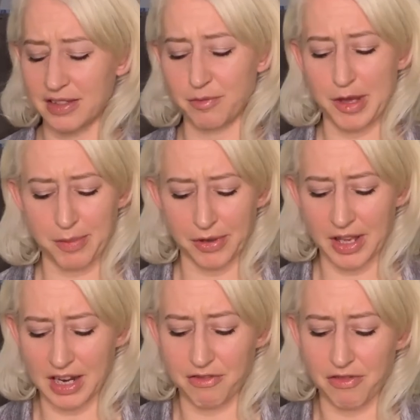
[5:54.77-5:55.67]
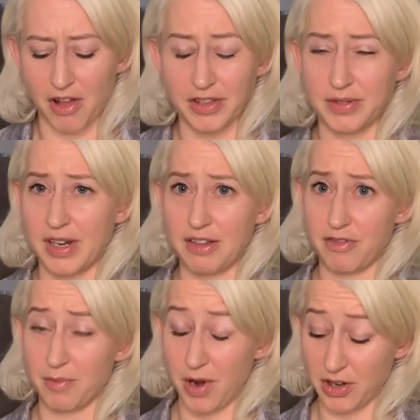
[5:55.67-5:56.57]
and people getting floss ready
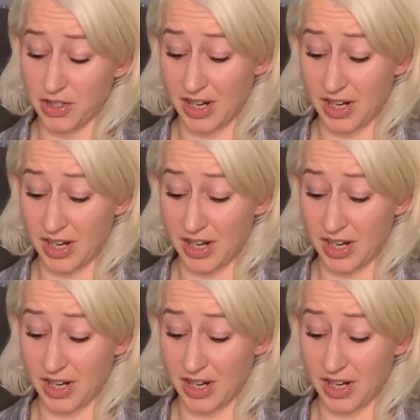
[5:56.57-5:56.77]
for March,